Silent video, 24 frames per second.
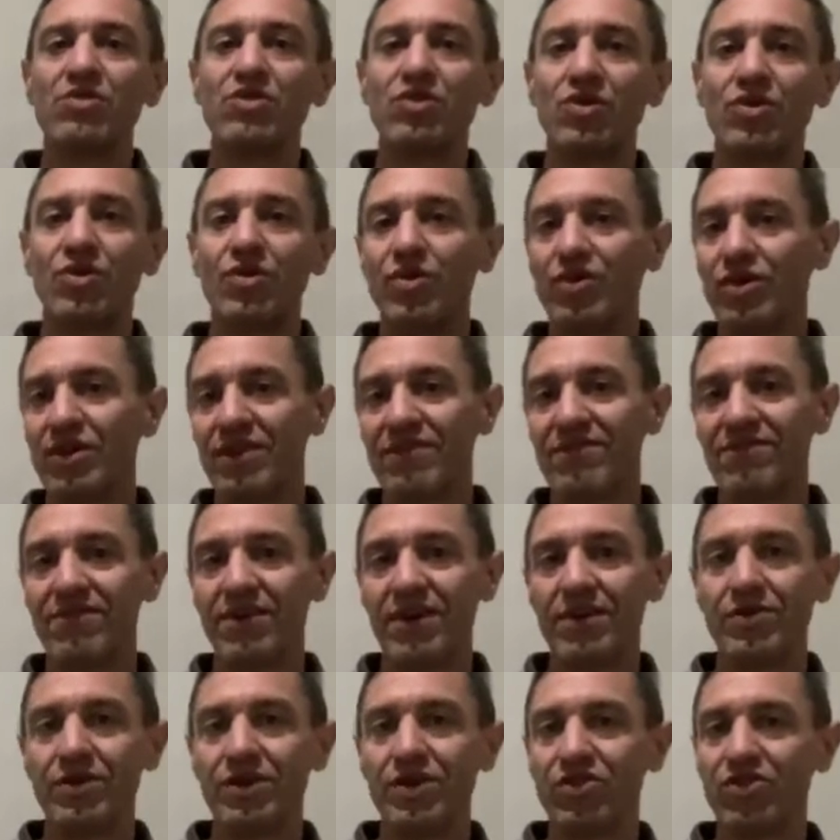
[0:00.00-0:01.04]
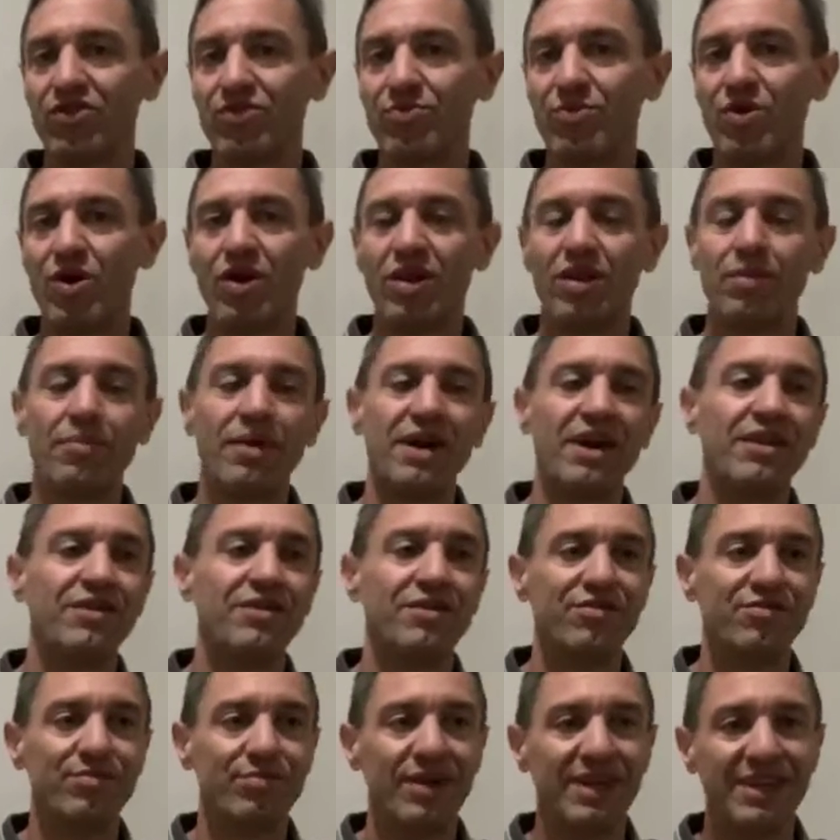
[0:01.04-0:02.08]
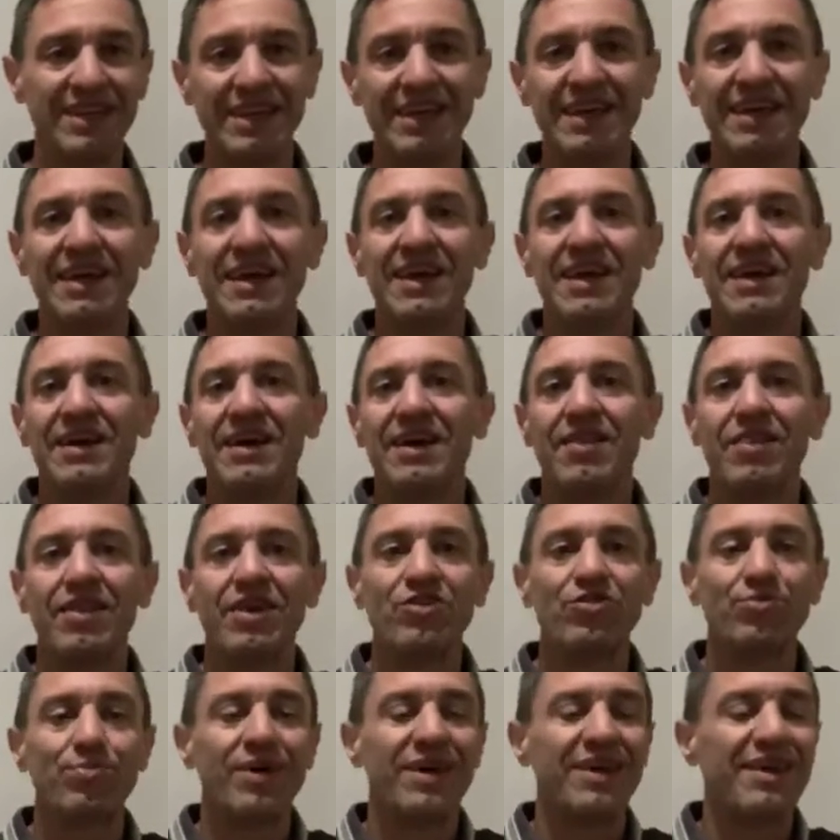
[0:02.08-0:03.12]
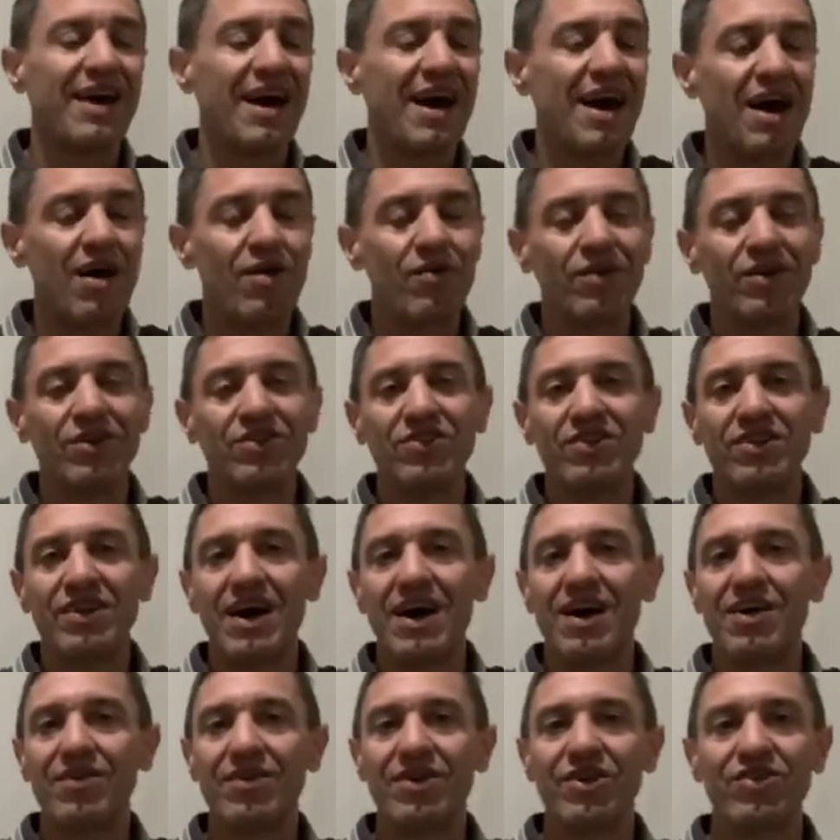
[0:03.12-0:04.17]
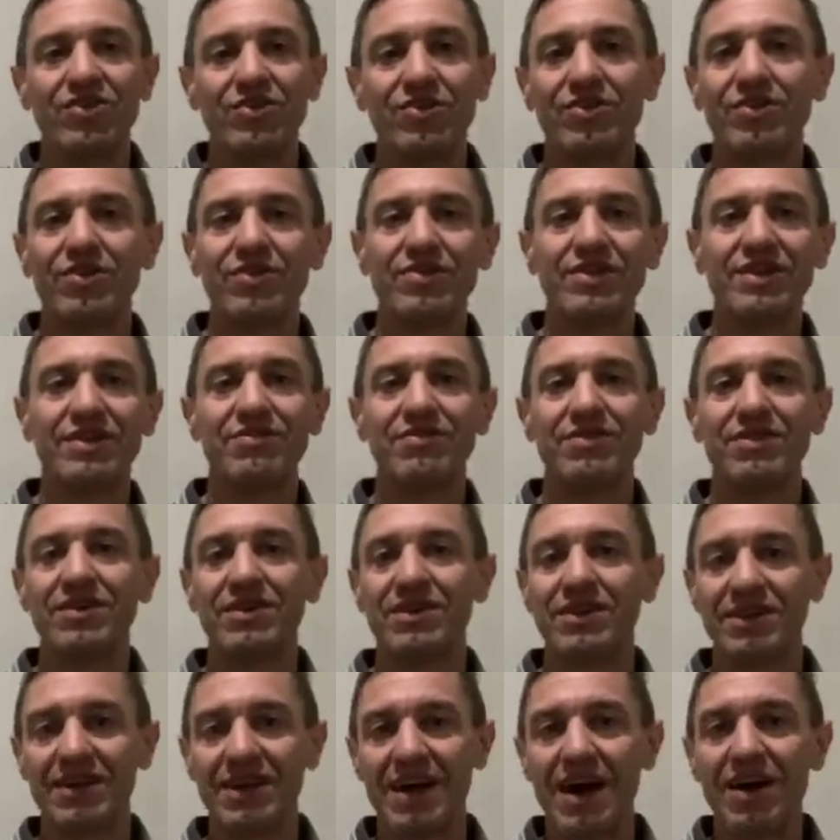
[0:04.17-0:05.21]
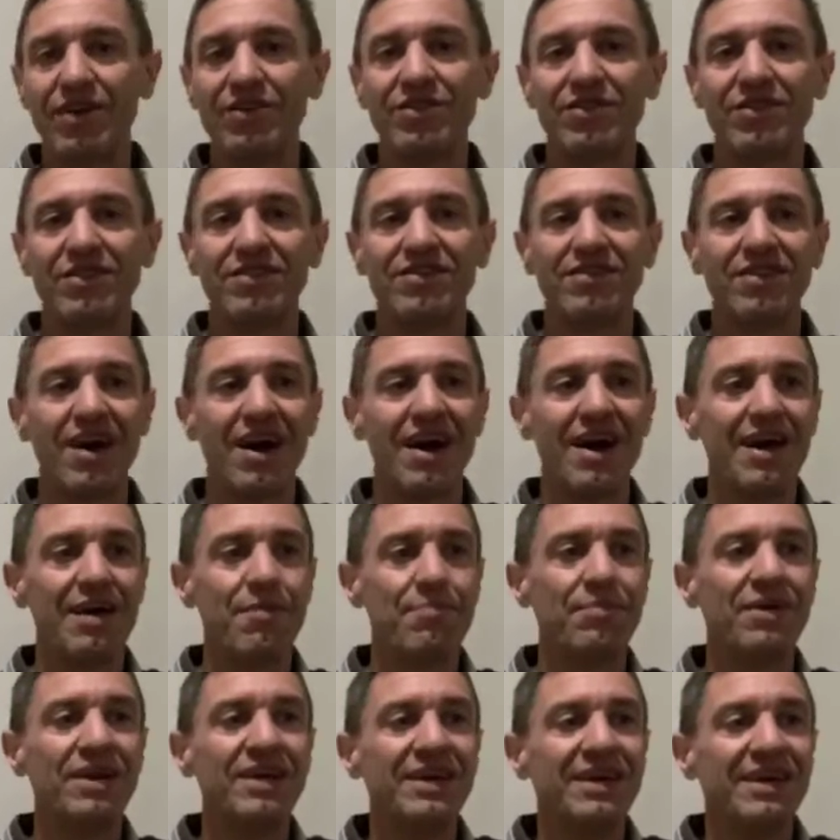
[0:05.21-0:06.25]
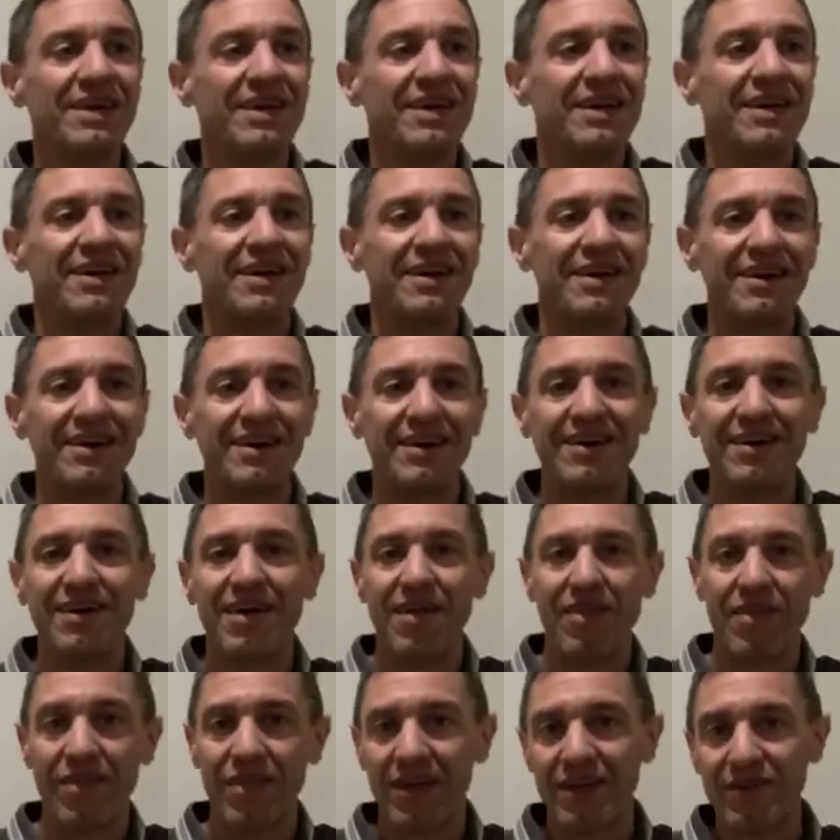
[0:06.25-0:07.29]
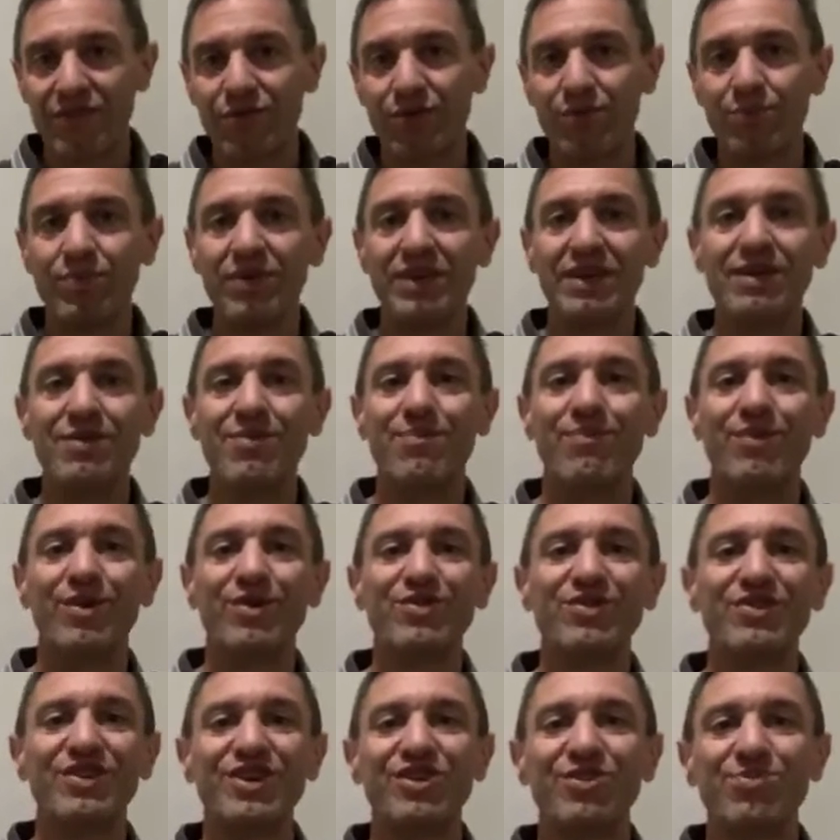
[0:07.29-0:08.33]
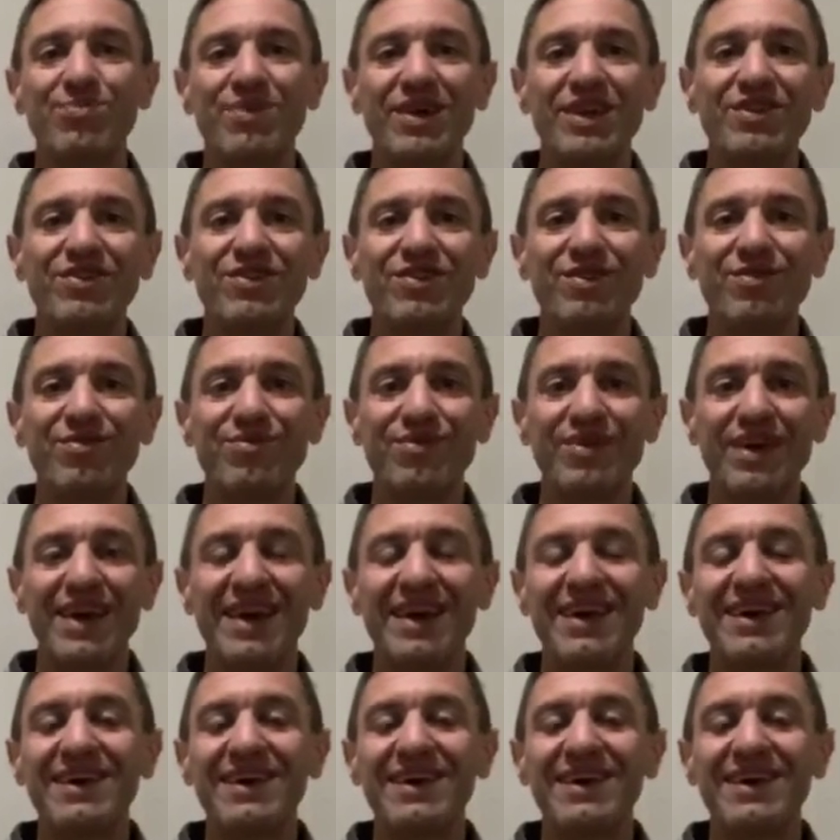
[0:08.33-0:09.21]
to earn a very small amount of money. And they spend hours and hours. You don't even count the time. That would be the most expensive thing.